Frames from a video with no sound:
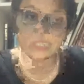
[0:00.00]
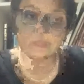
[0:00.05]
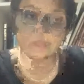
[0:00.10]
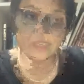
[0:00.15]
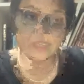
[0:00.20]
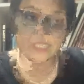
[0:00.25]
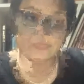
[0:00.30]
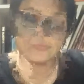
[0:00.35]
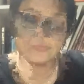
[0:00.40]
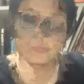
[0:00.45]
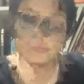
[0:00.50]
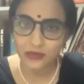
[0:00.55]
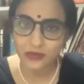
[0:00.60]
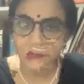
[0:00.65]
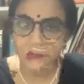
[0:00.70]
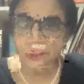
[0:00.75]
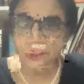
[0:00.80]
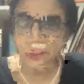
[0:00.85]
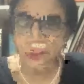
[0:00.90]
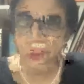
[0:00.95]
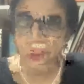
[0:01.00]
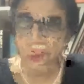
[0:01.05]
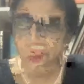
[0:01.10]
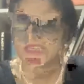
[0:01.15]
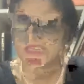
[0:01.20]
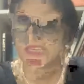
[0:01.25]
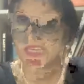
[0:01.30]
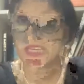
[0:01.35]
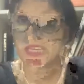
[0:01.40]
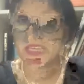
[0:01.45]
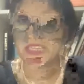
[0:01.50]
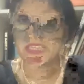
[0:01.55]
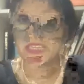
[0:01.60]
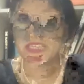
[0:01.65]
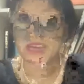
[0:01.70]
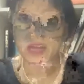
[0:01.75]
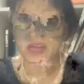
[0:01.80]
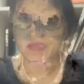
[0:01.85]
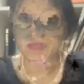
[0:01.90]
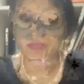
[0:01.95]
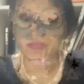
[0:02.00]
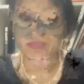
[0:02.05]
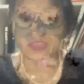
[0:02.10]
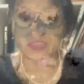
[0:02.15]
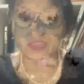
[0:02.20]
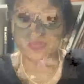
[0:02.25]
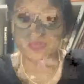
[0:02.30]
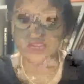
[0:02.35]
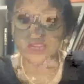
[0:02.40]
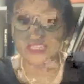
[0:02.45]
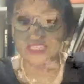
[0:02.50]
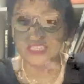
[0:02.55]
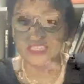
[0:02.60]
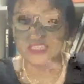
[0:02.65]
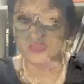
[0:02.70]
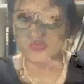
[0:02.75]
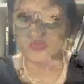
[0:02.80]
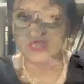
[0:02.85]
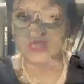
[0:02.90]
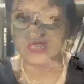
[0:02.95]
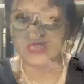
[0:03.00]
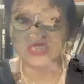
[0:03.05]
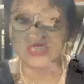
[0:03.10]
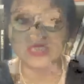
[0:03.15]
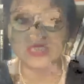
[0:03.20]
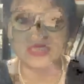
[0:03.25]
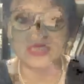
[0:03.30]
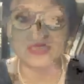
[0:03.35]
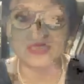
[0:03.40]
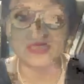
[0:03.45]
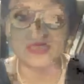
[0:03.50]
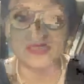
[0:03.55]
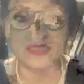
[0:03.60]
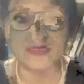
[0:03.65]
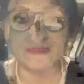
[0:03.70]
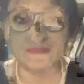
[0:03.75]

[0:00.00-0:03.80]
giving is from 1900s to 1920s.